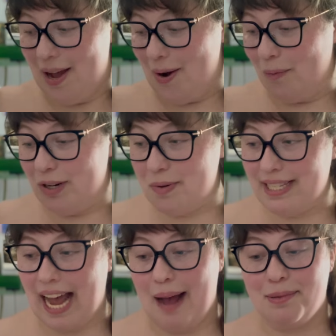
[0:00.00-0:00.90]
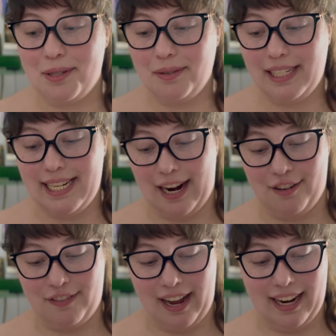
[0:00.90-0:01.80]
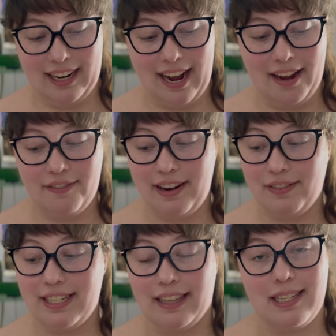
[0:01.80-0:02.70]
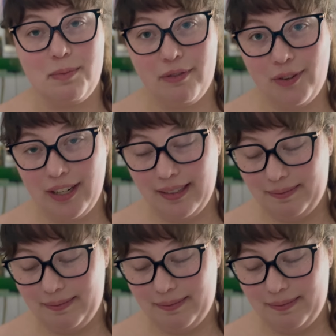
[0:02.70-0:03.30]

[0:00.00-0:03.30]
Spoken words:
which was absolutely terrifying. I have never done this before.